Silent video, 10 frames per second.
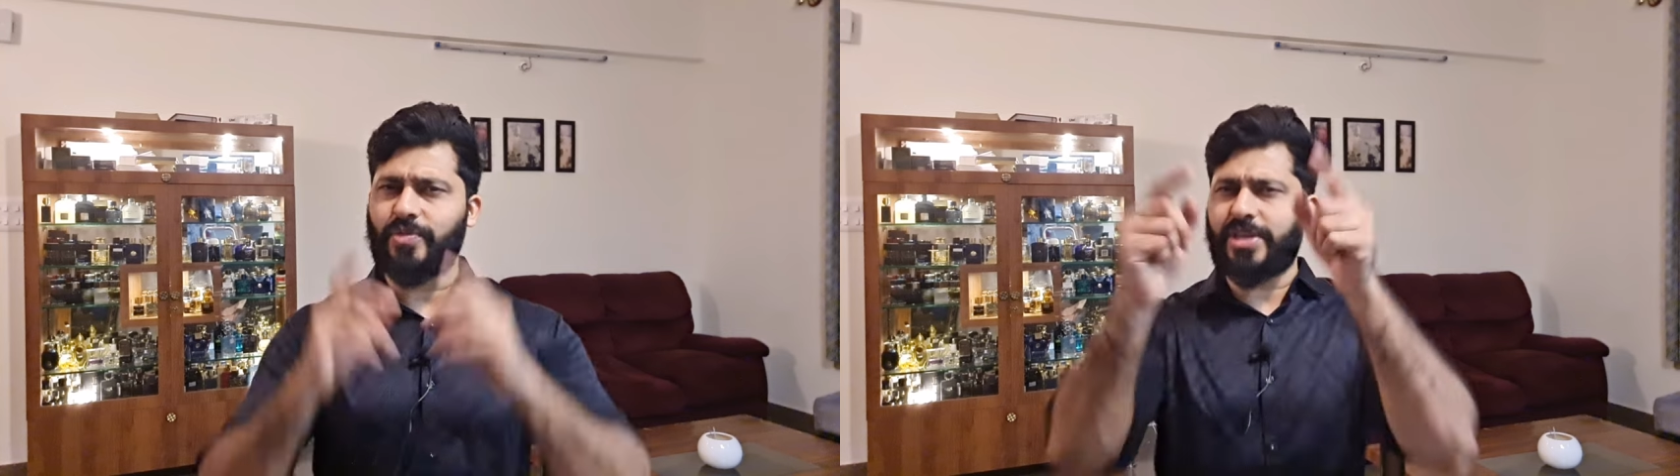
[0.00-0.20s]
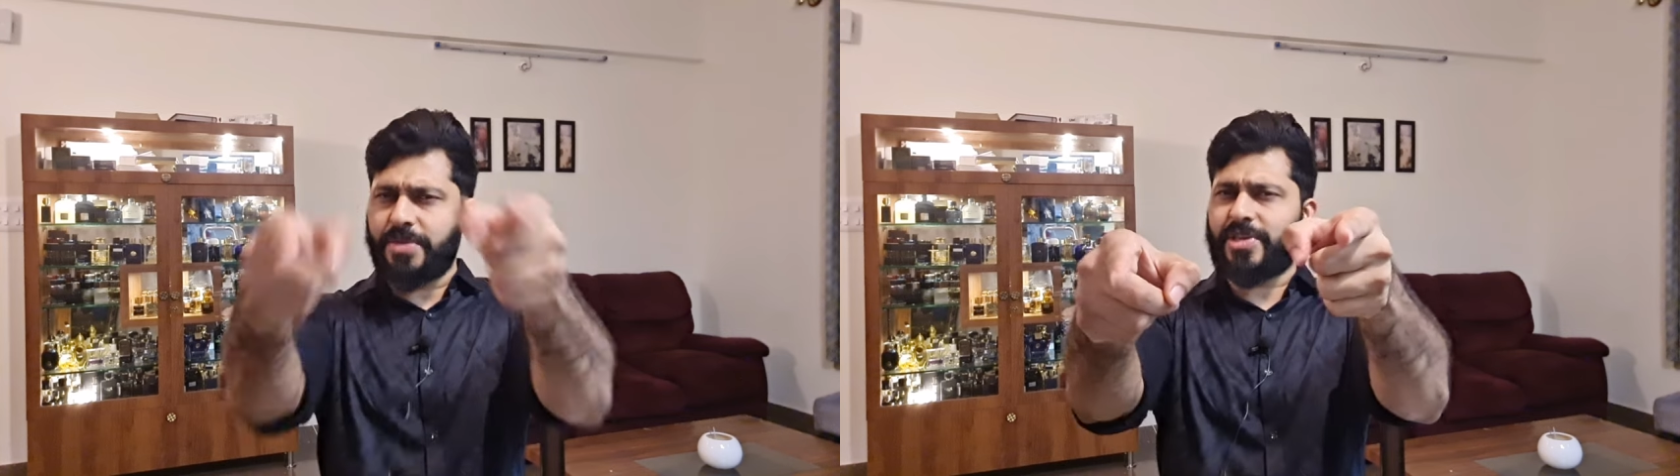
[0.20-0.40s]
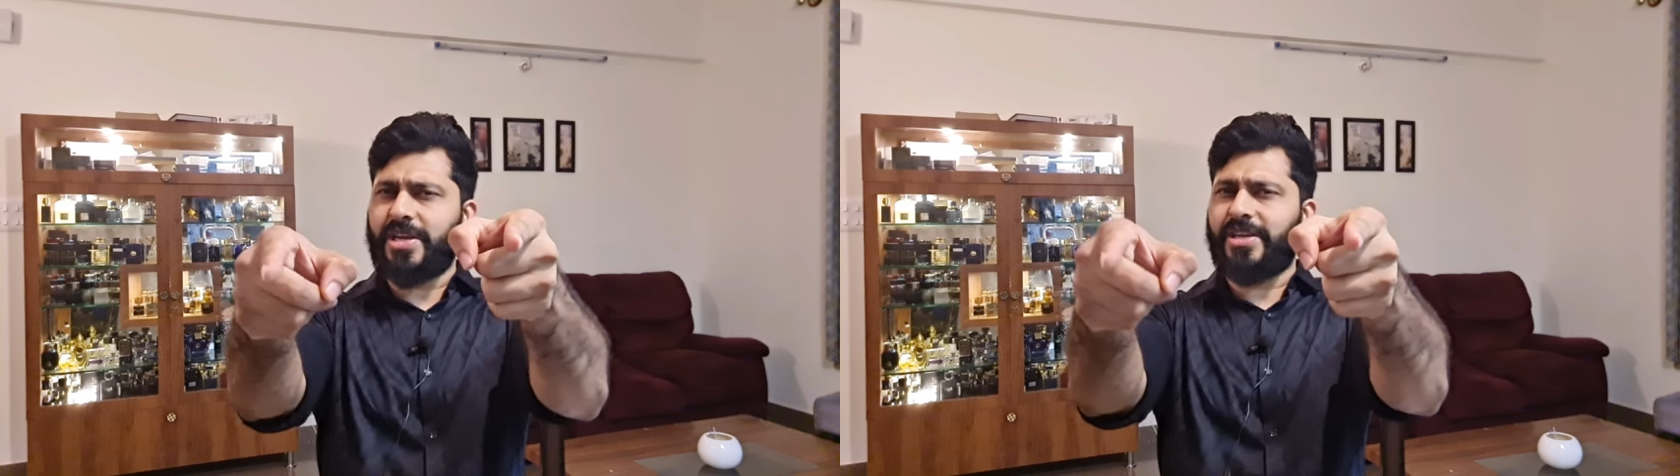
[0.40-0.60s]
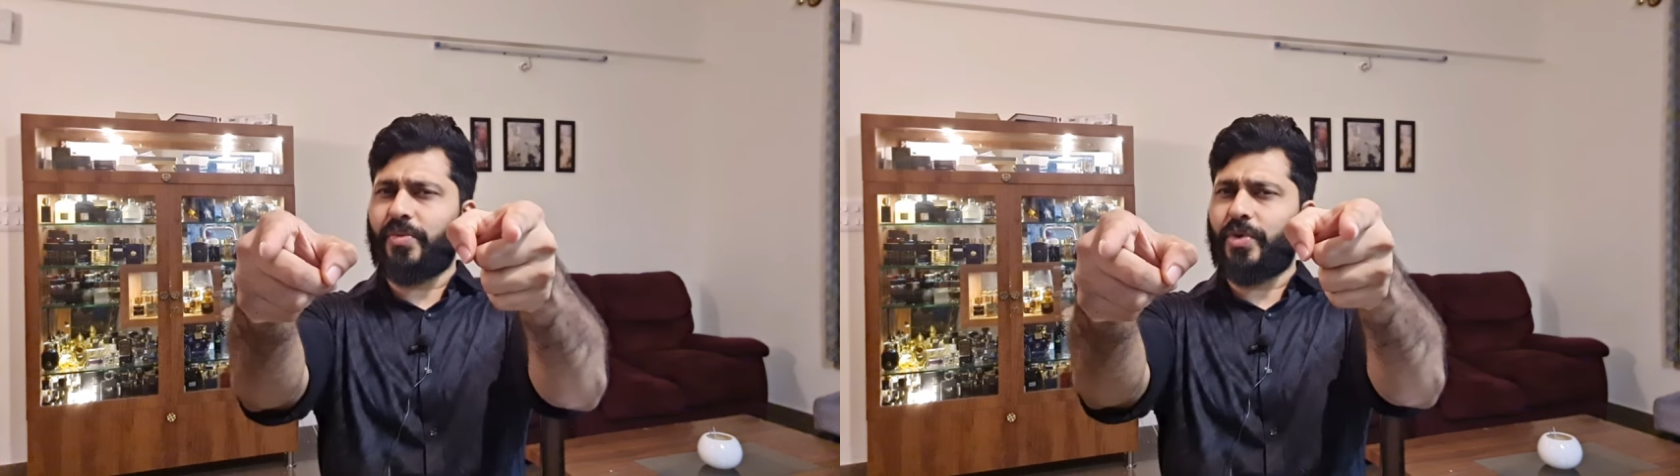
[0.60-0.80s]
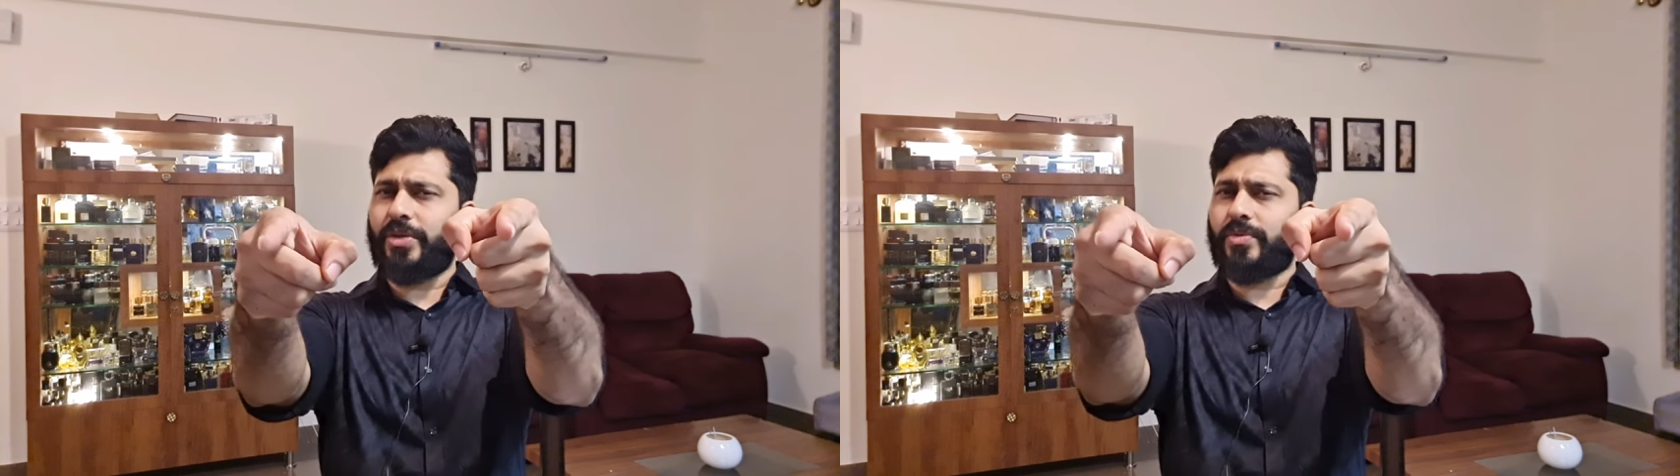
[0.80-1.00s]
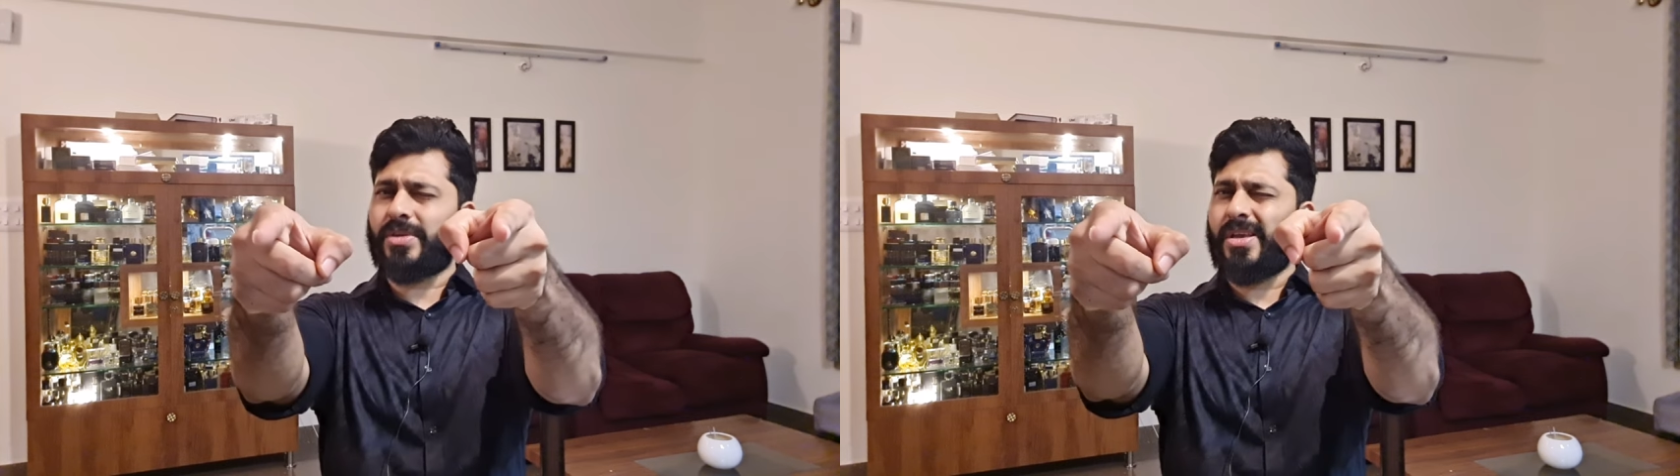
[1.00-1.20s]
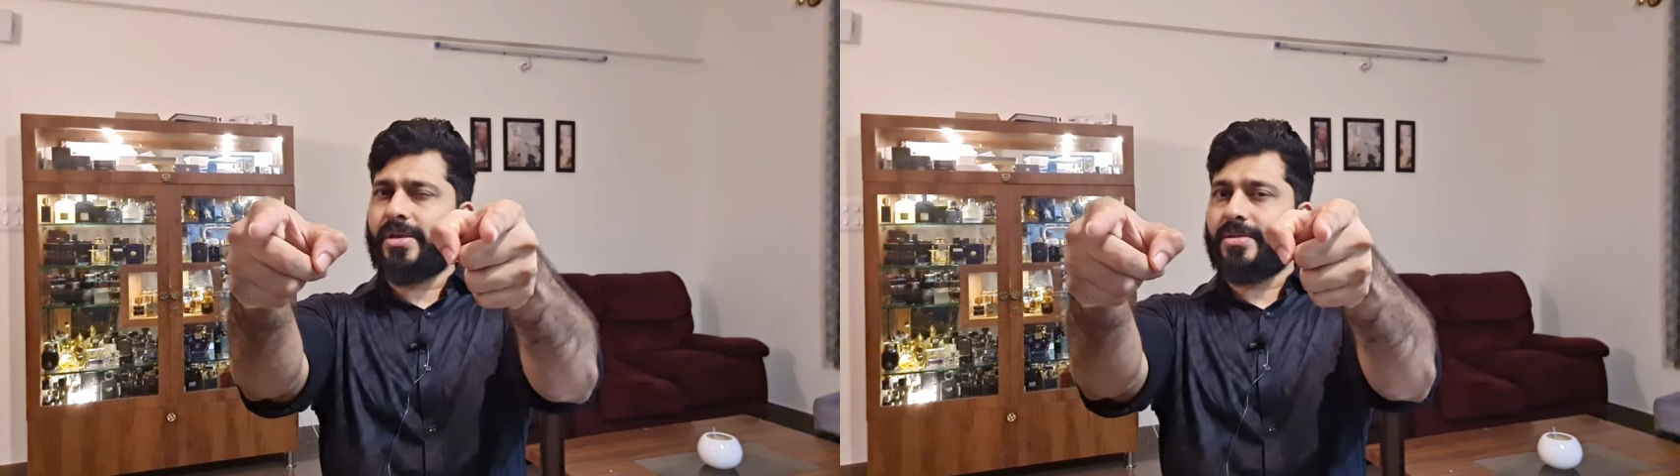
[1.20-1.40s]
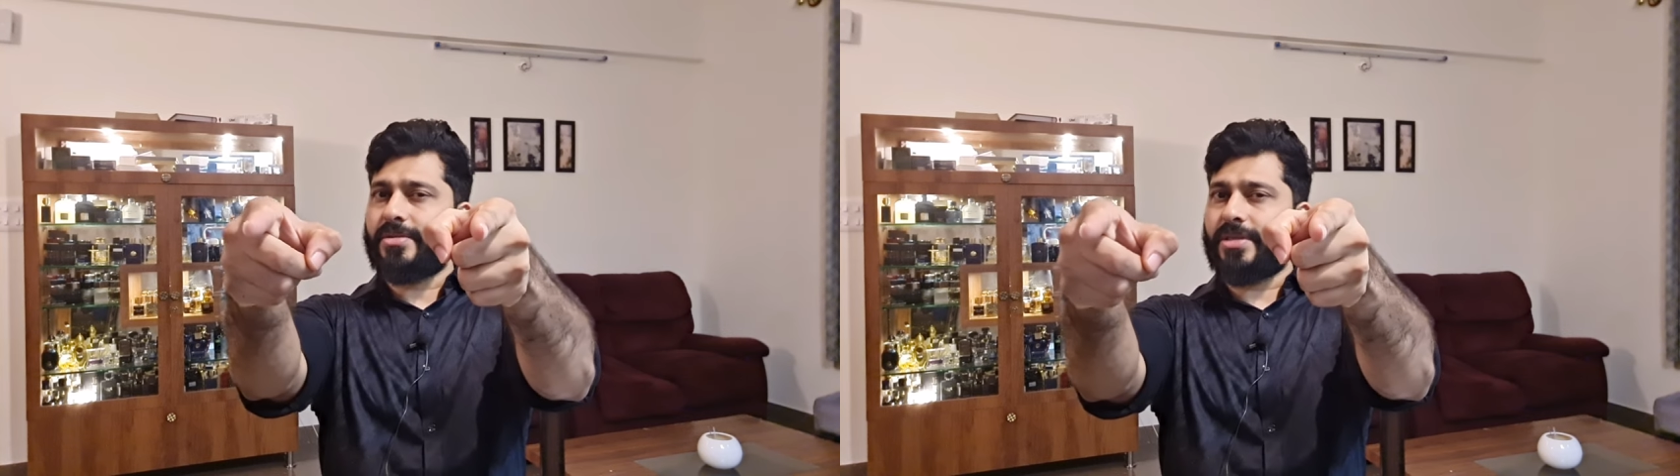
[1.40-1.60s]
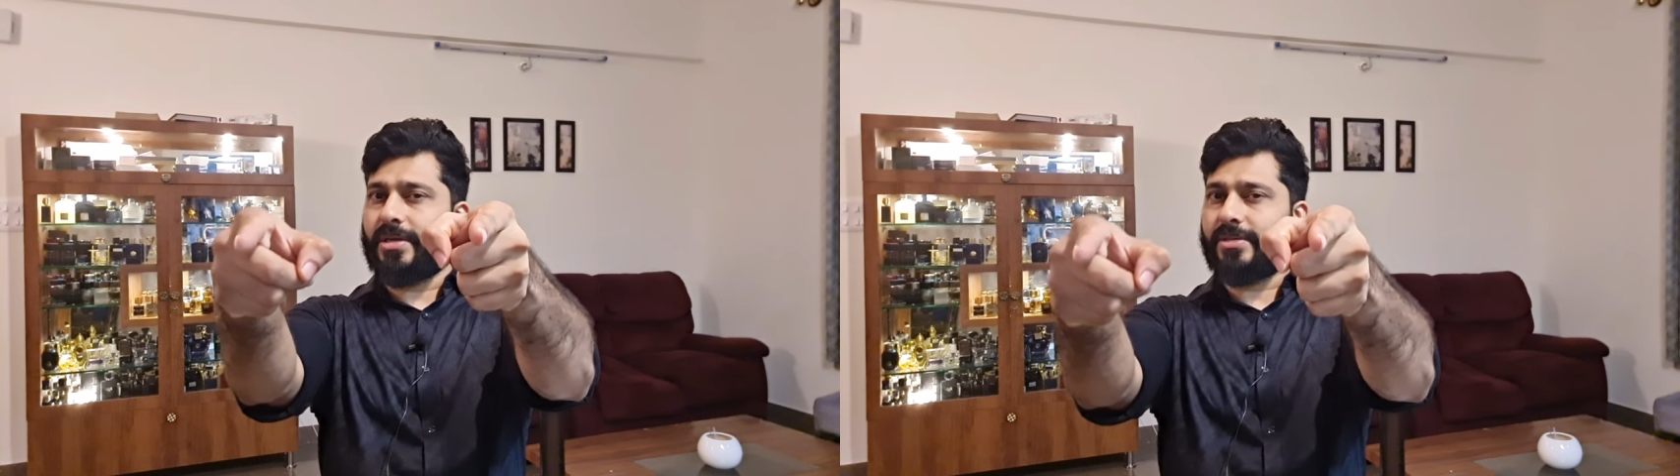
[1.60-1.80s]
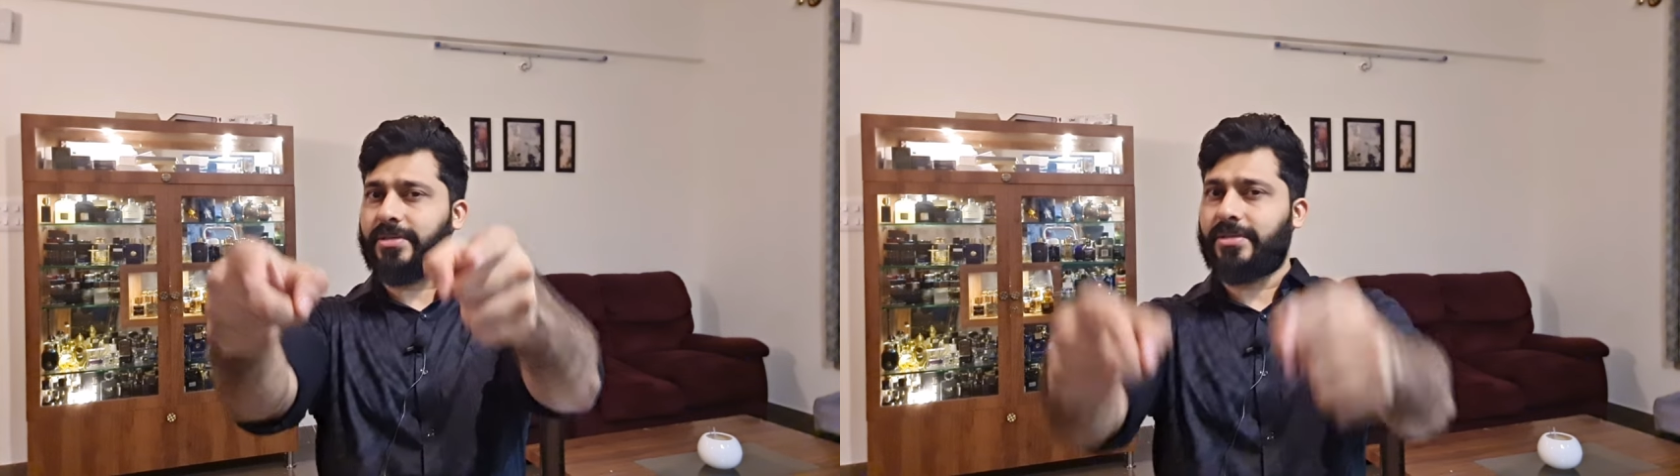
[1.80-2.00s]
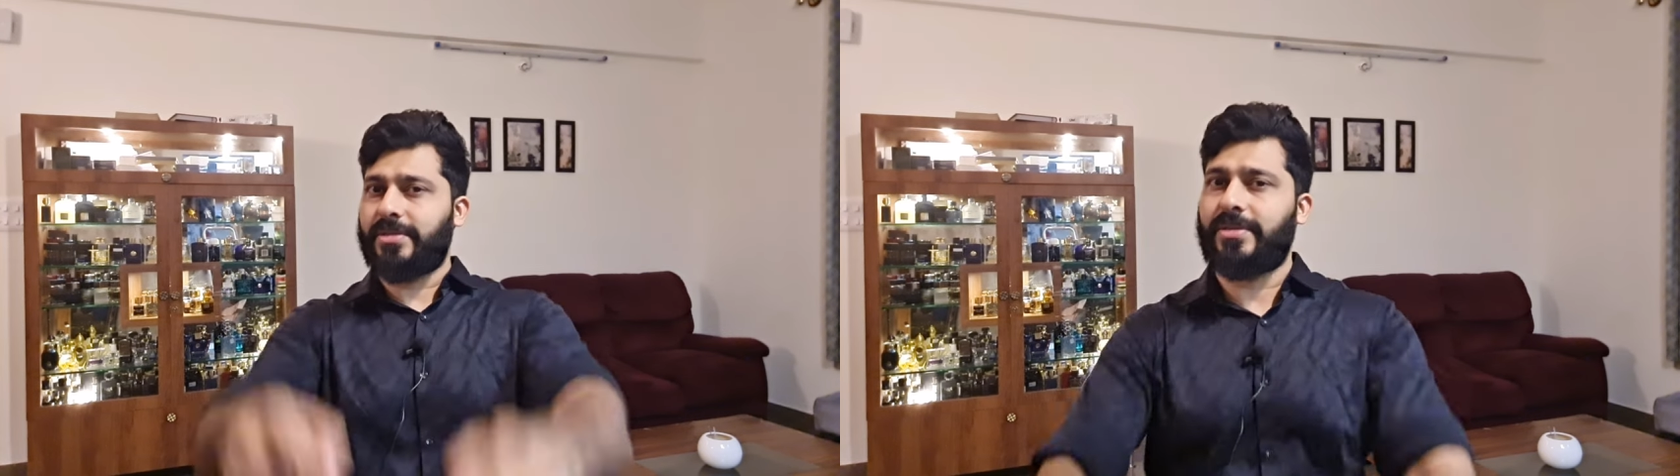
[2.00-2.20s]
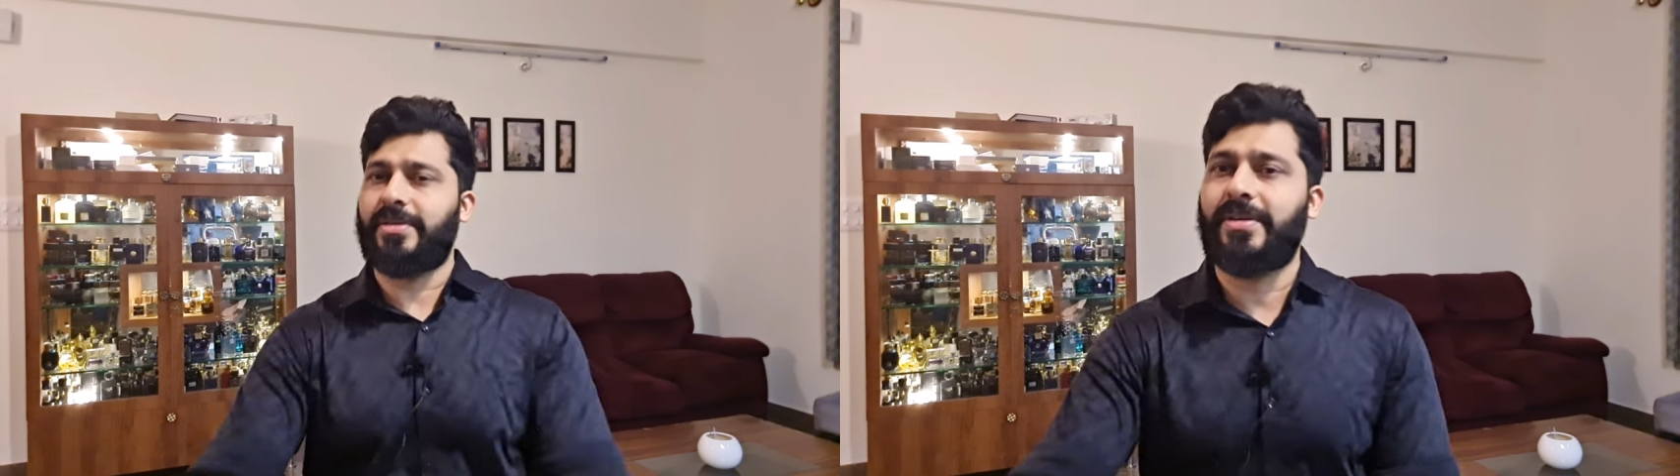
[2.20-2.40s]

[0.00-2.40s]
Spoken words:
So keep sharing the videos. Cheers.